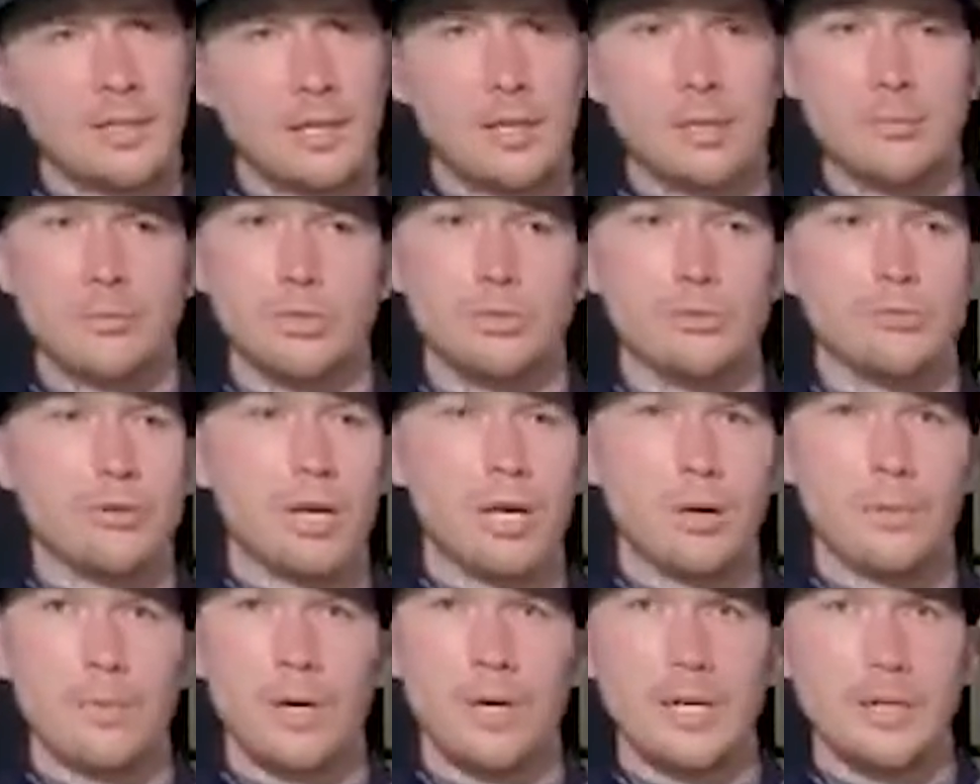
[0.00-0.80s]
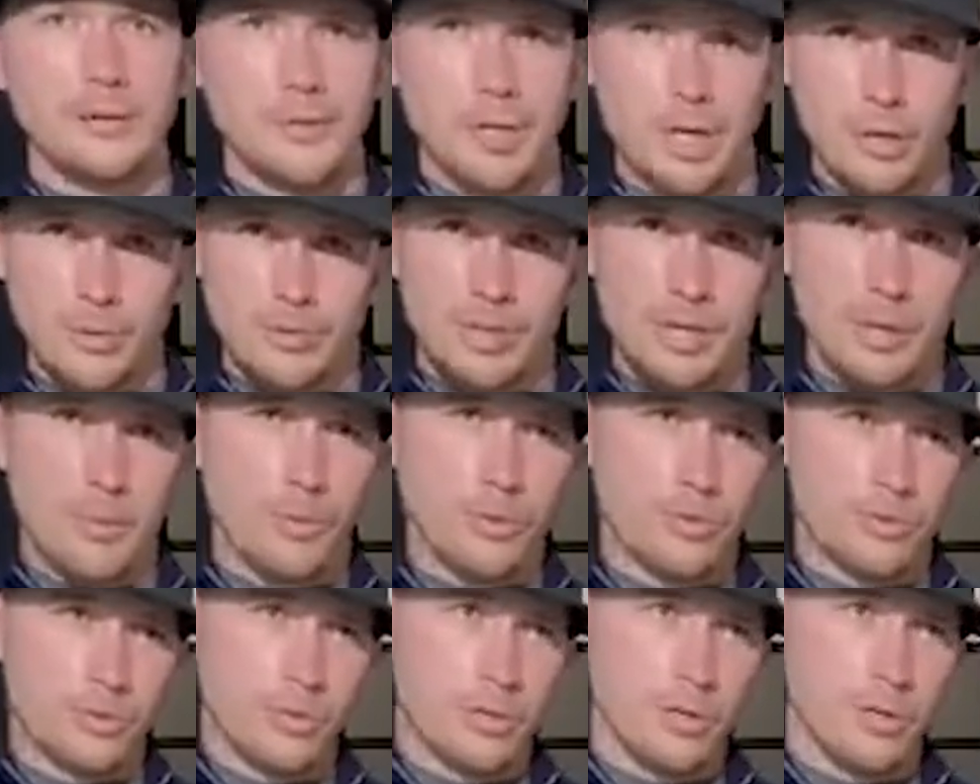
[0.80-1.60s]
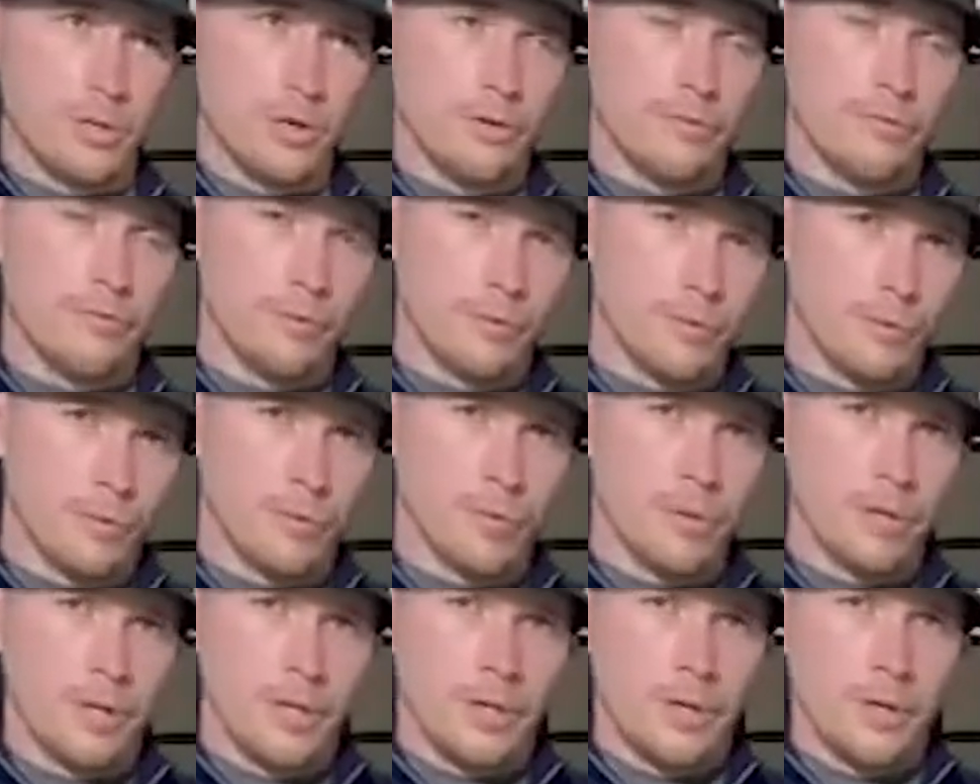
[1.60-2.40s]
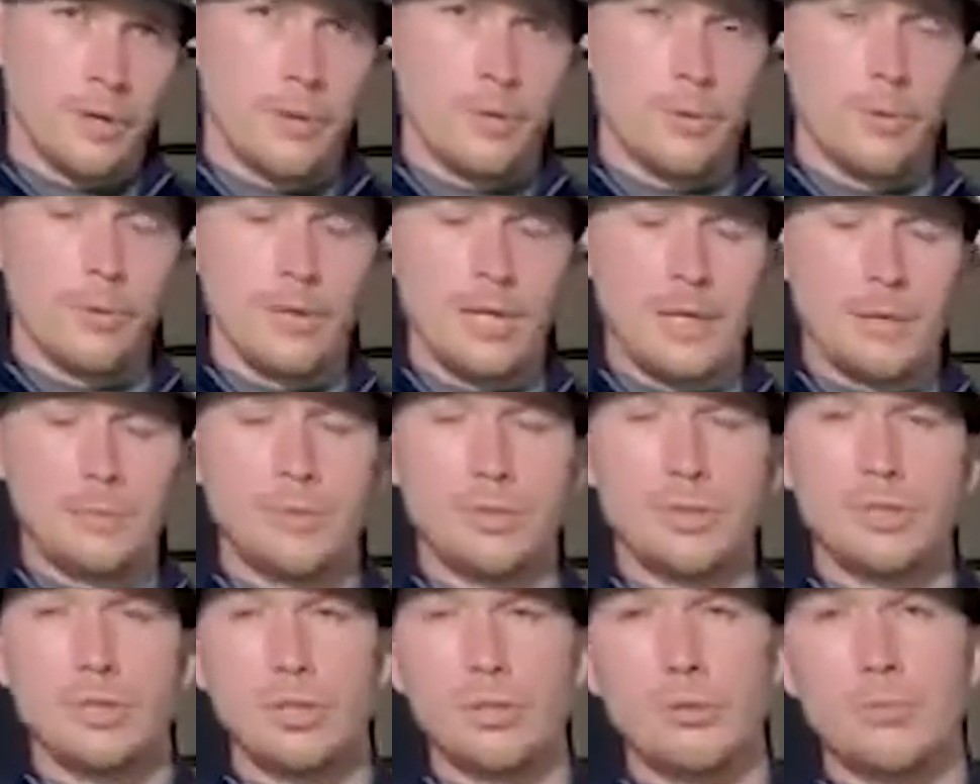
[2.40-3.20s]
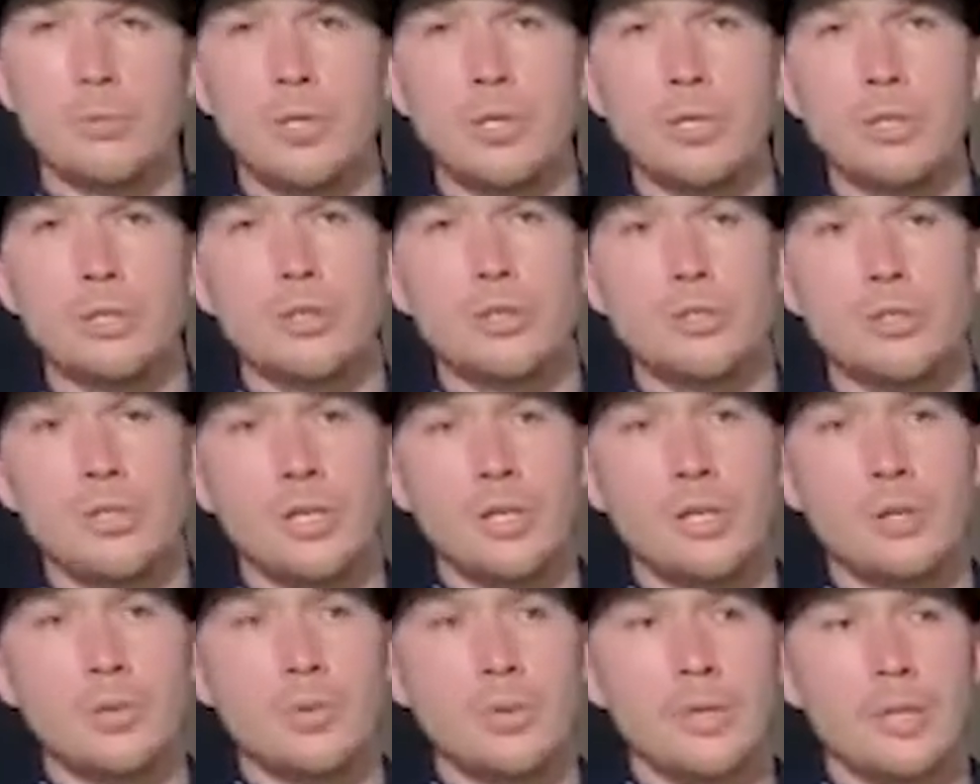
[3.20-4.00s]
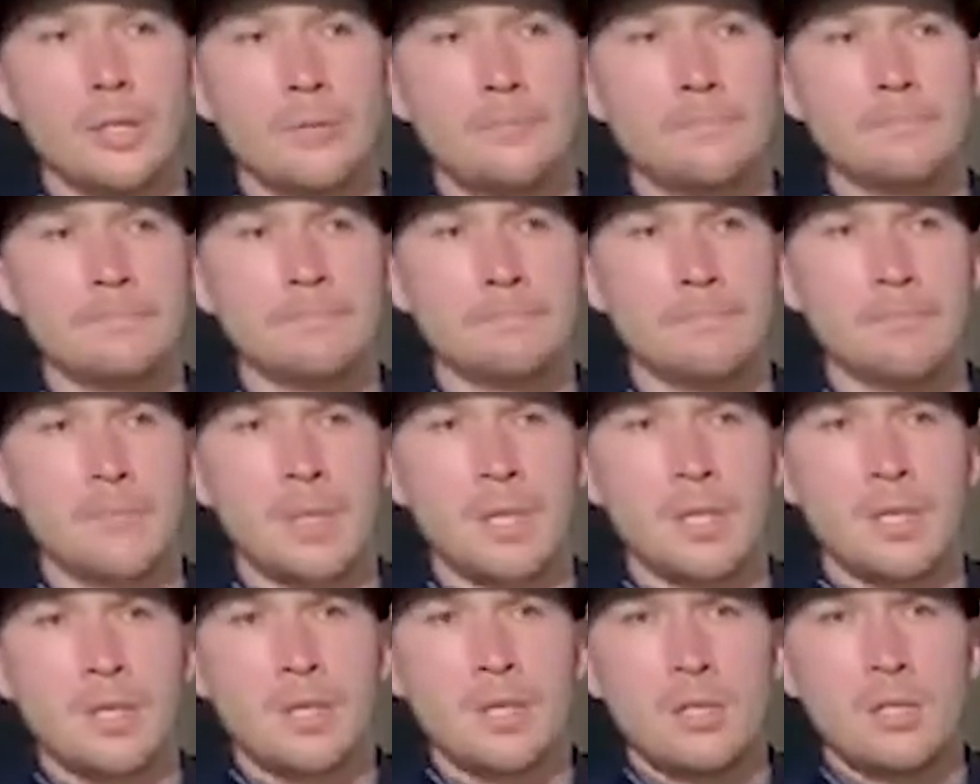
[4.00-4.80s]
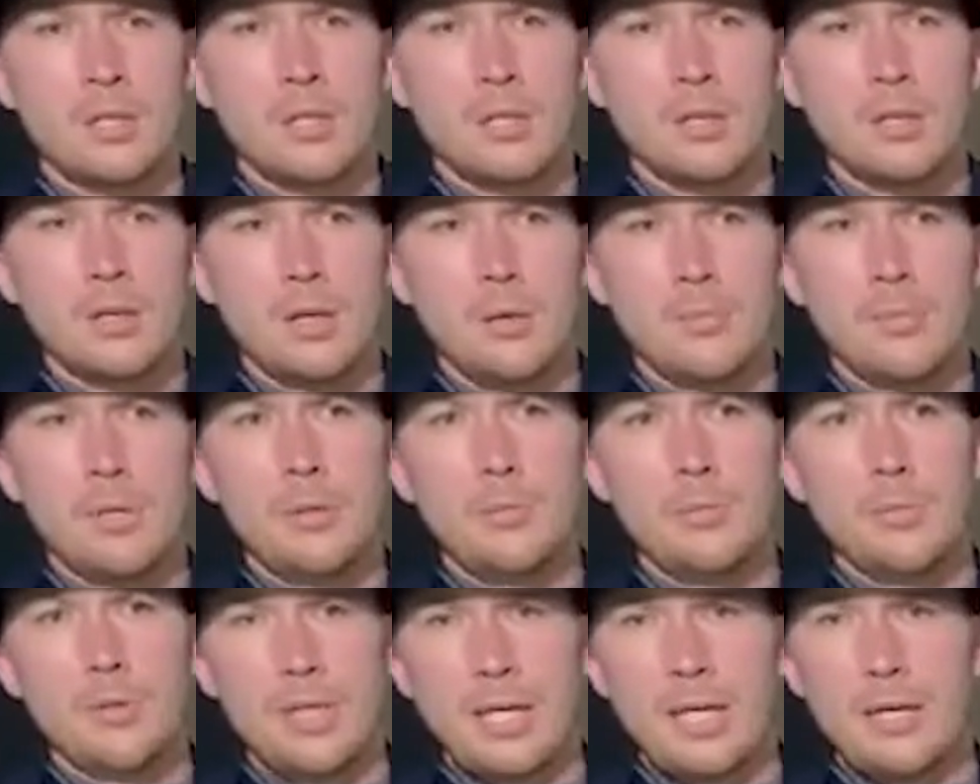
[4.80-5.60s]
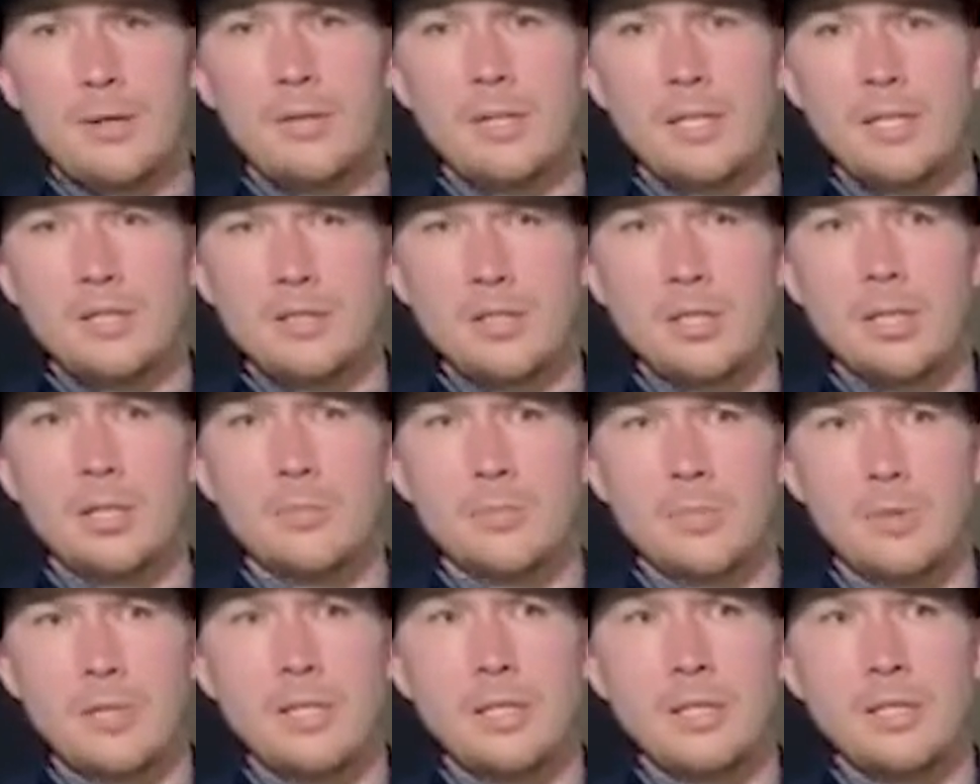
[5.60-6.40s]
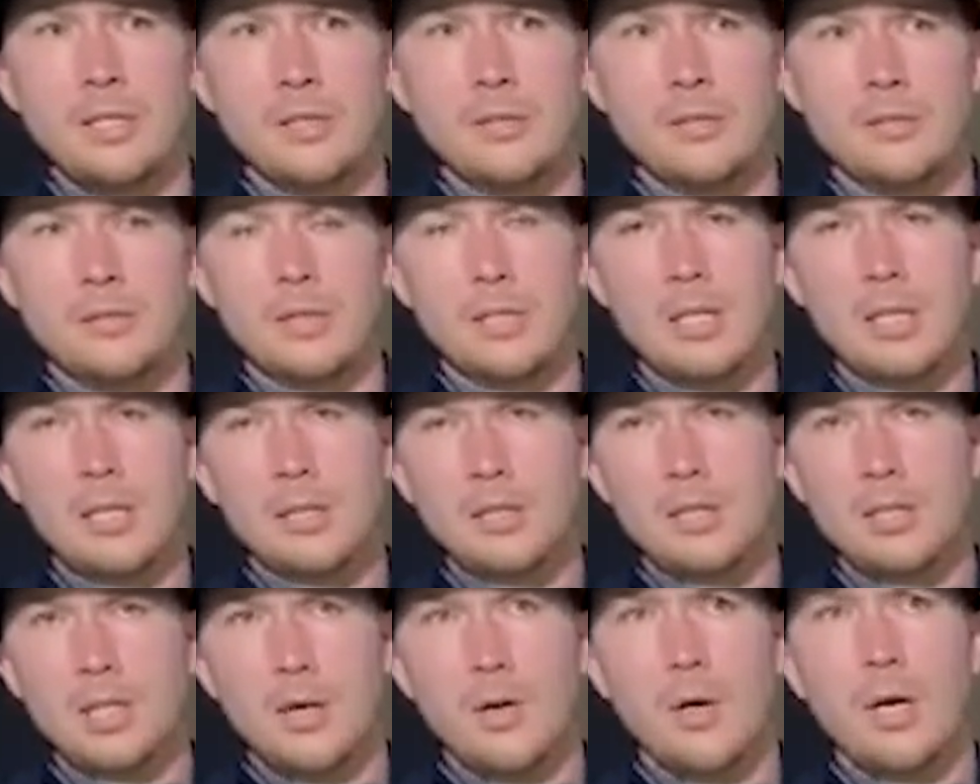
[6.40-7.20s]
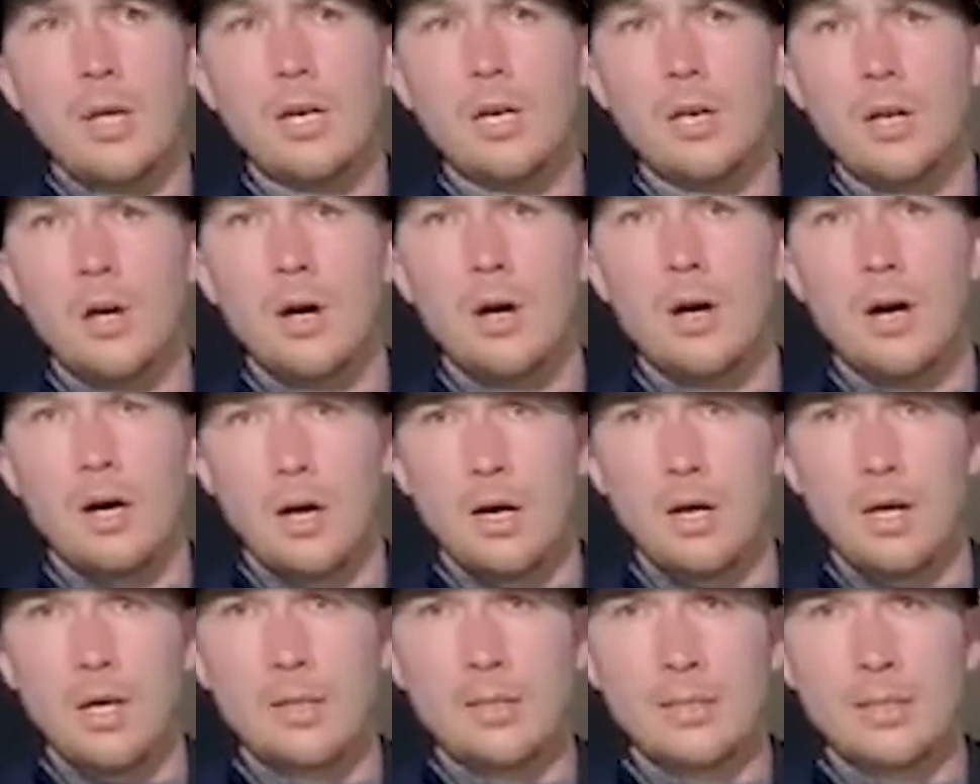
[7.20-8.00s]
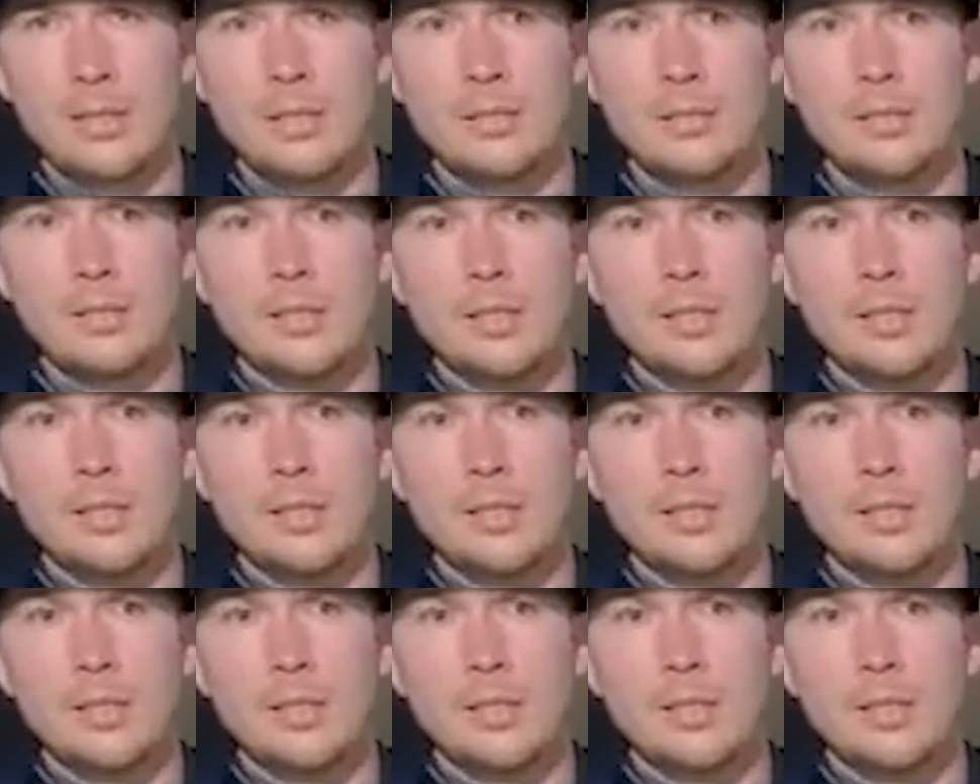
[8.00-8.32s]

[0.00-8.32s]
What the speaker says: them straight away, no, that wasn't enough, or that was too much. So I mean, without it, it's going to be, you know, a lot harder.